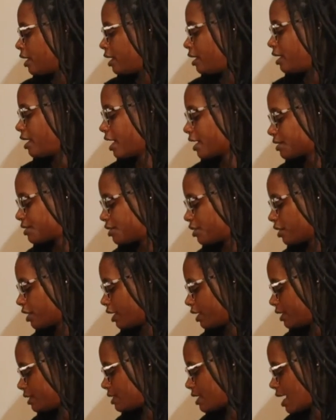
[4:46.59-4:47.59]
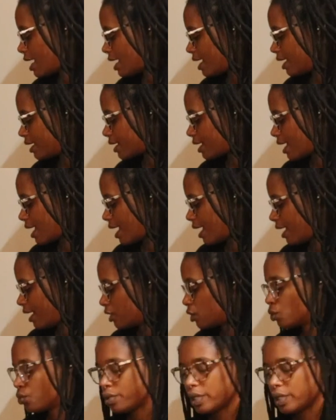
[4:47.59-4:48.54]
Next, you're gonna take a